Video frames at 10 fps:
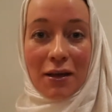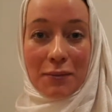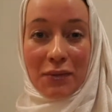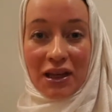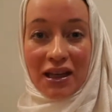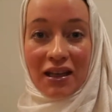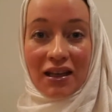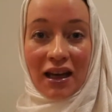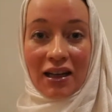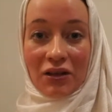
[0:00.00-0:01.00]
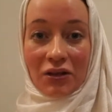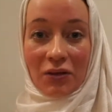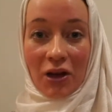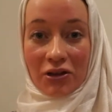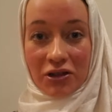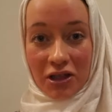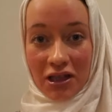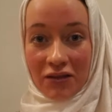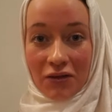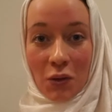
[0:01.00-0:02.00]
me kind of
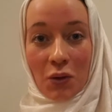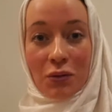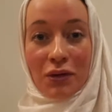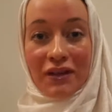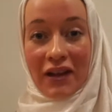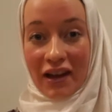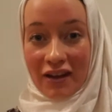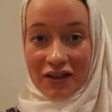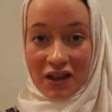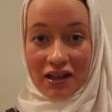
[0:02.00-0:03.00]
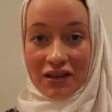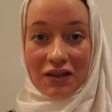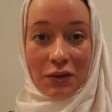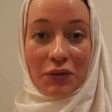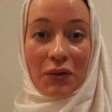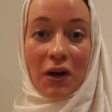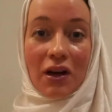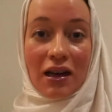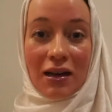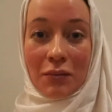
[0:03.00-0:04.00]
achieve all what I have done so far
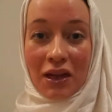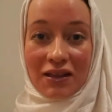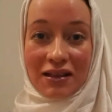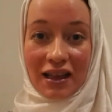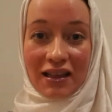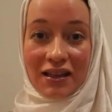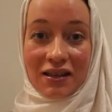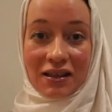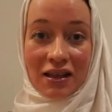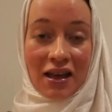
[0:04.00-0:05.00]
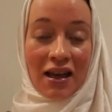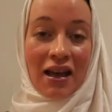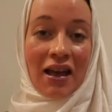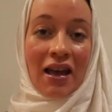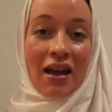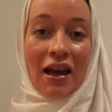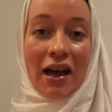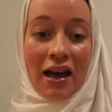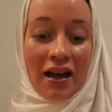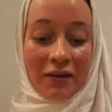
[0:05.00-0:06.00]
in my studies.
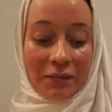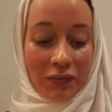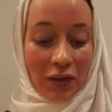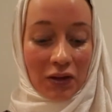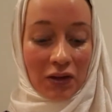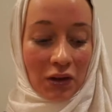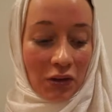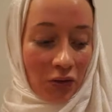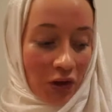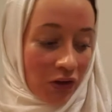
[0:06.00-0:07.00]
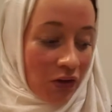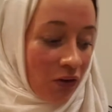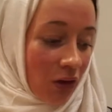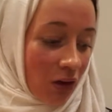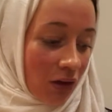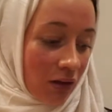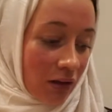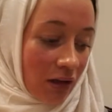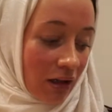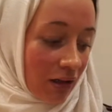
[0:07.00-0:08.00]
Uh, so first of all,
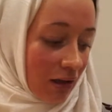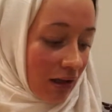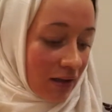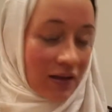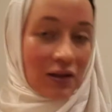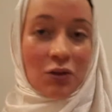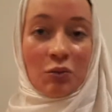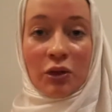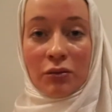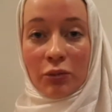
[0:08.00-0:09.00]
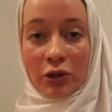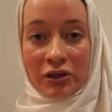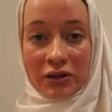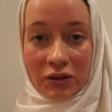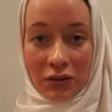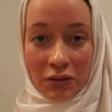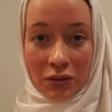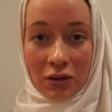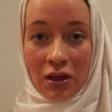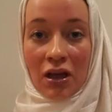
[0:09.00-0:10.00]
it's super important
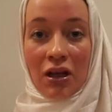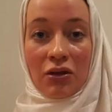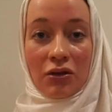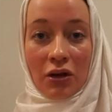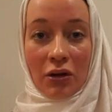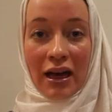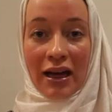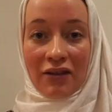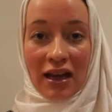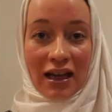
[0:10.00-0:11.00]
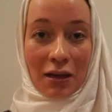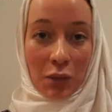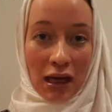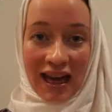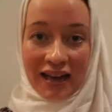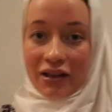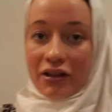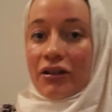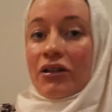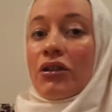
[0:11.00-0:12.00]
to, have like a
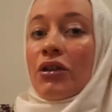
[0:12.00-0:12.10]
planner,